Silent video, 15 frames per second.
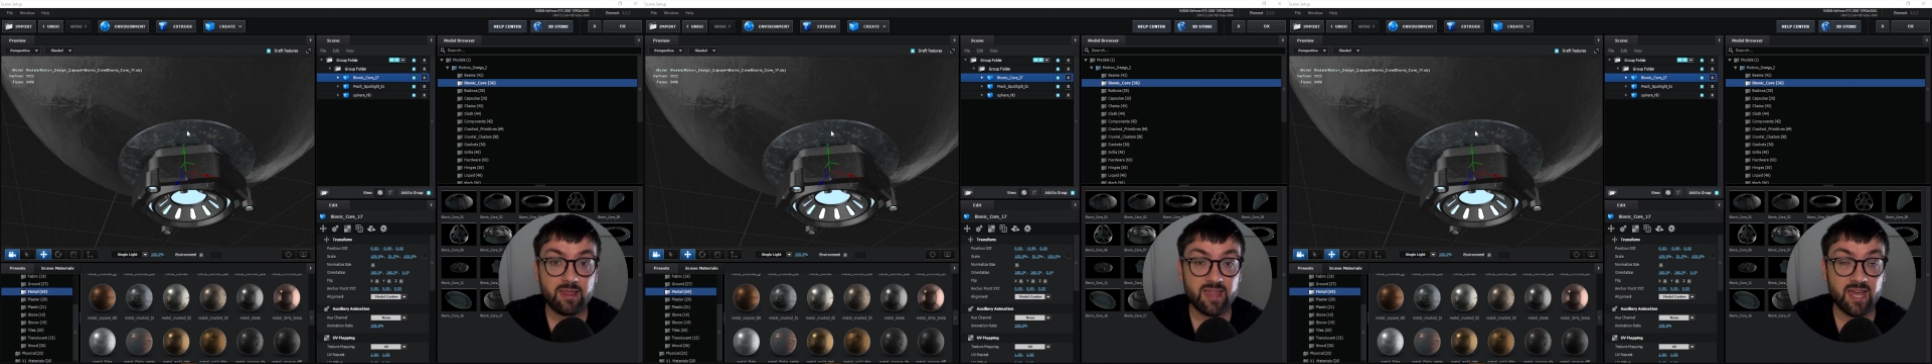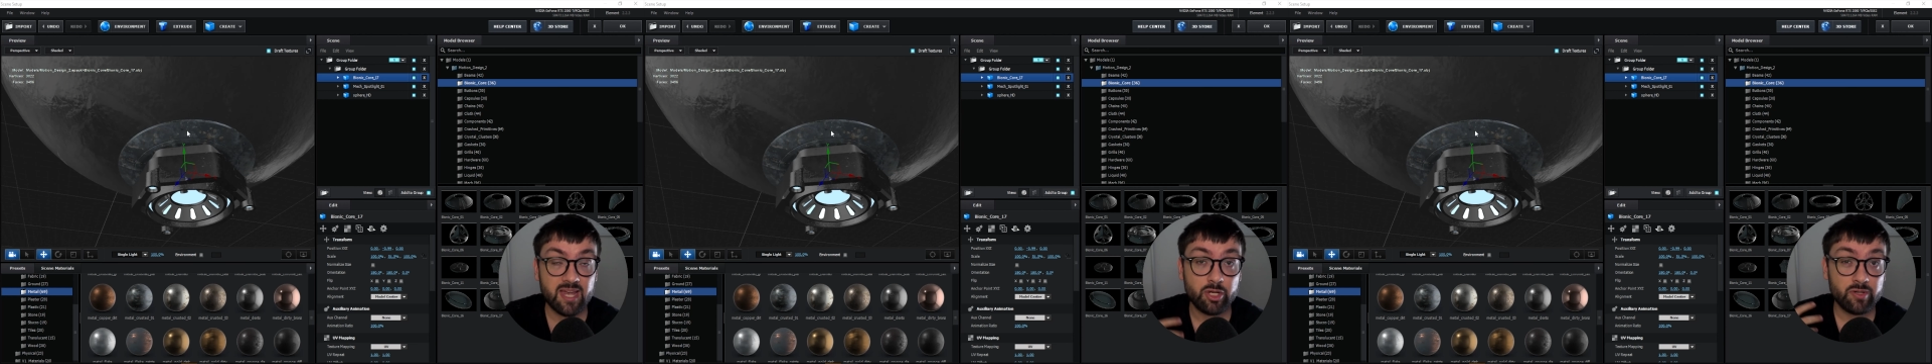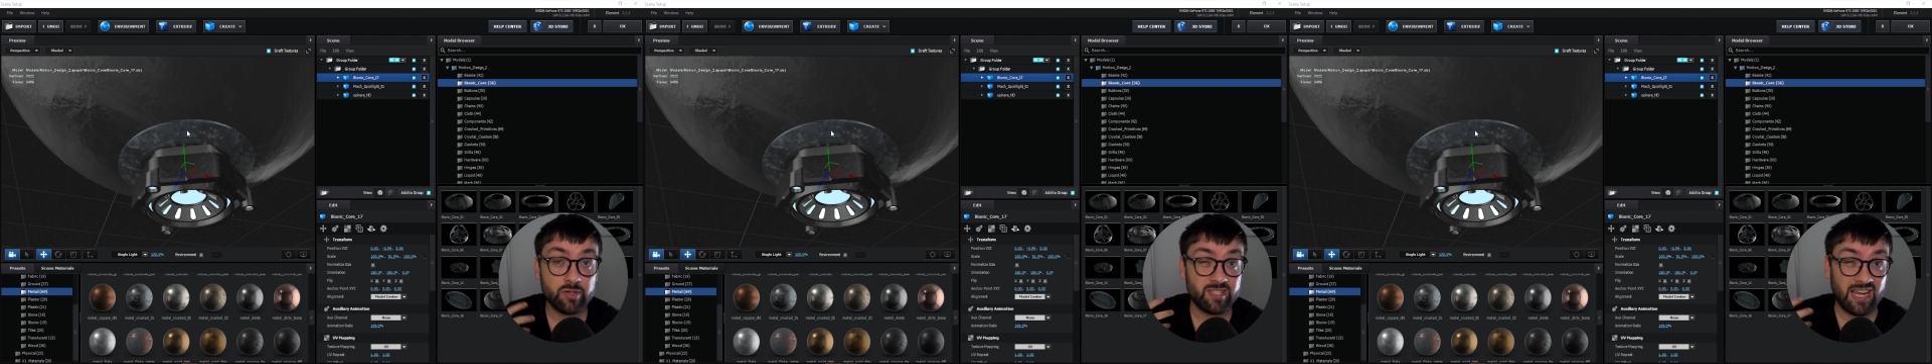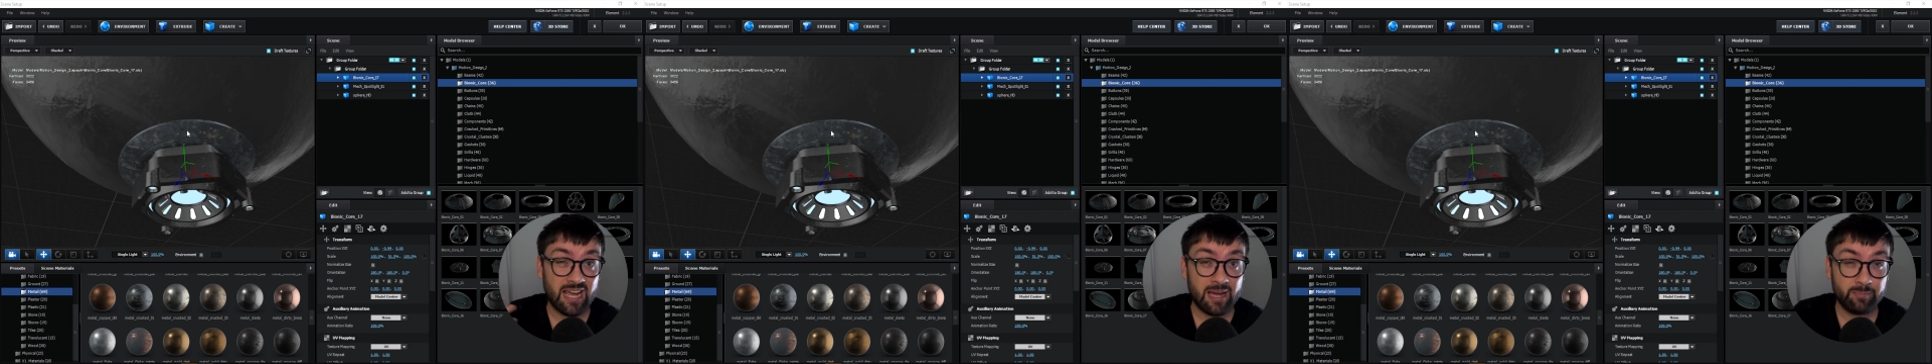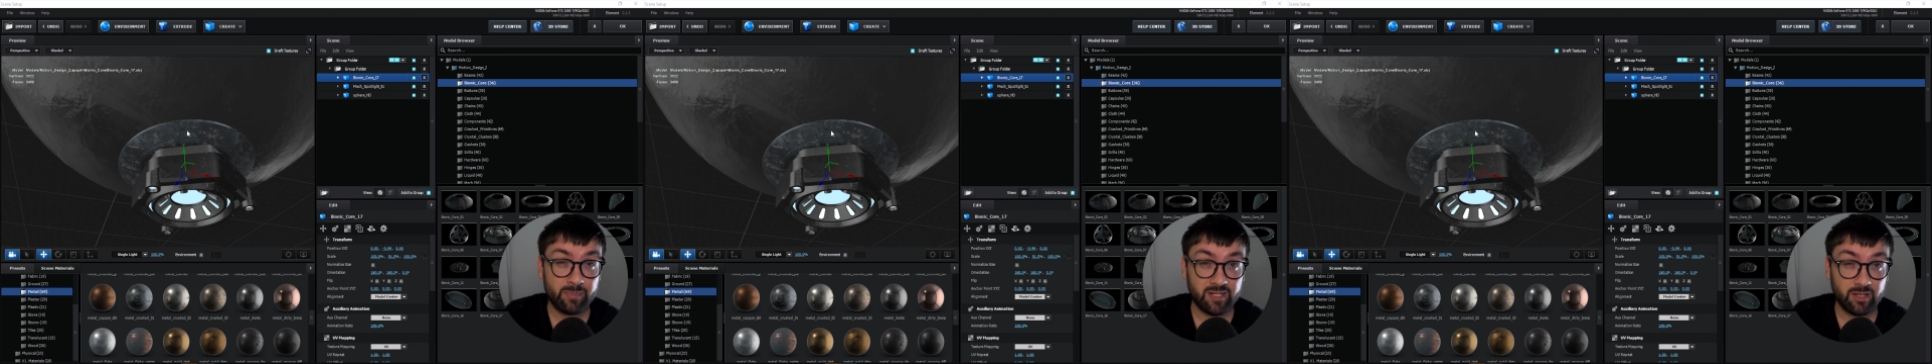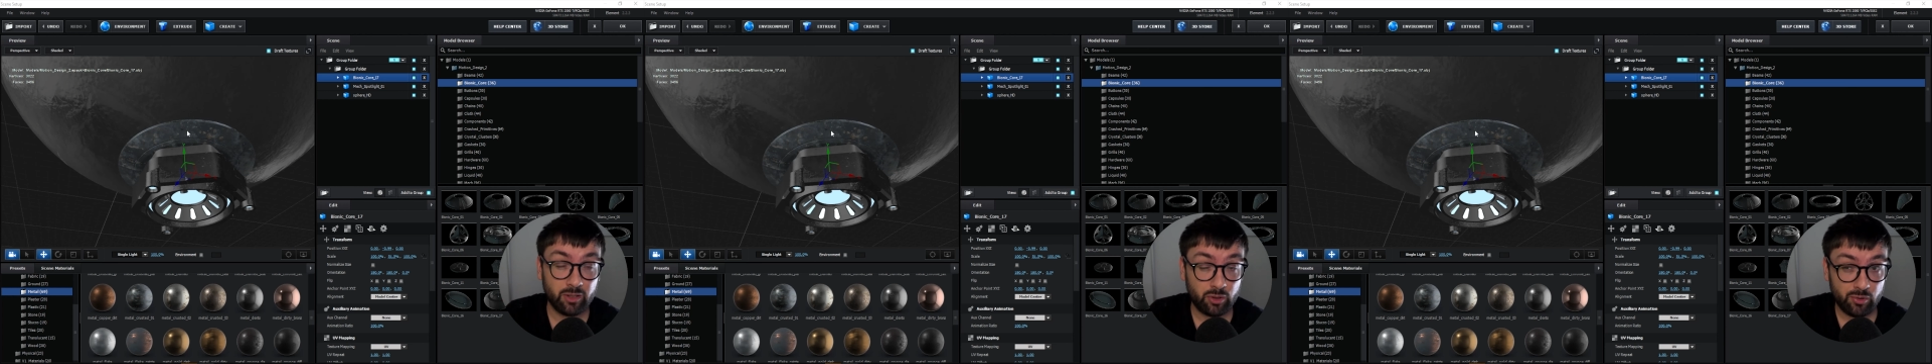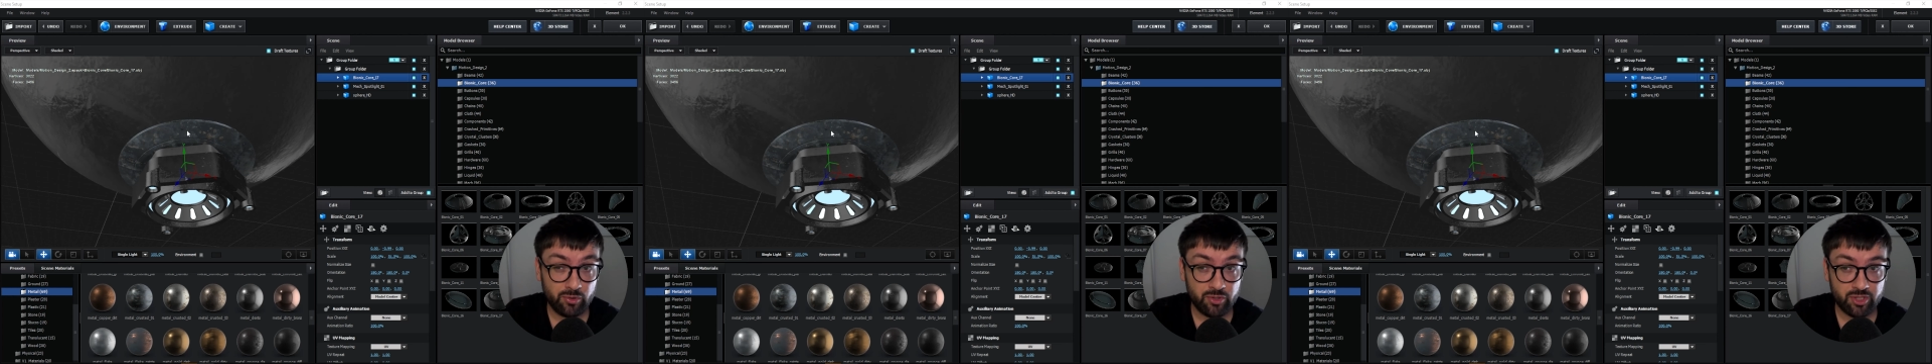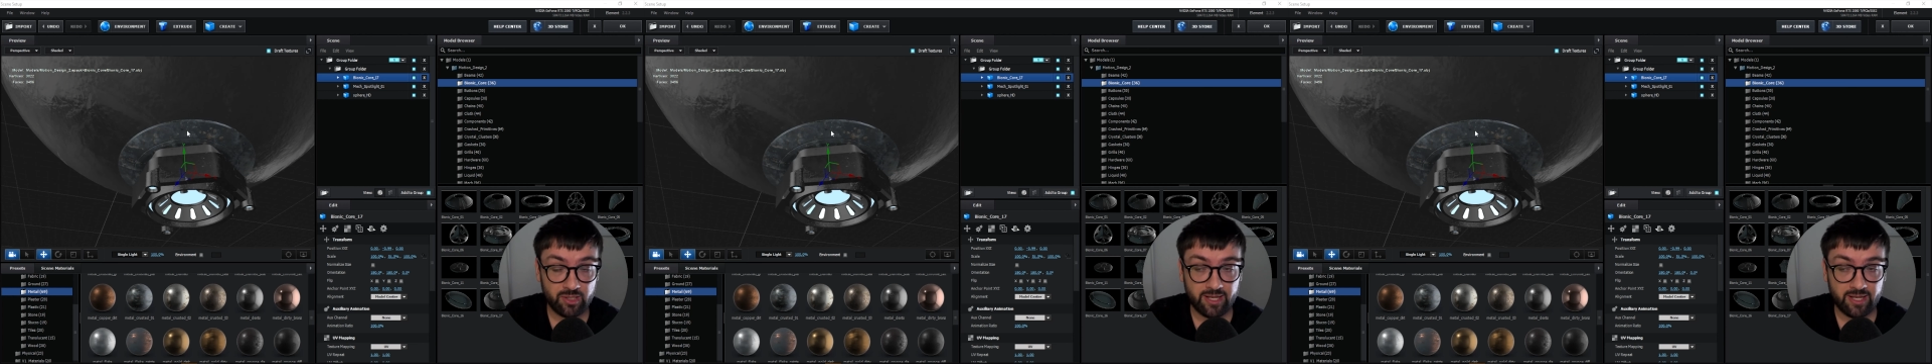Then using ambient occlusion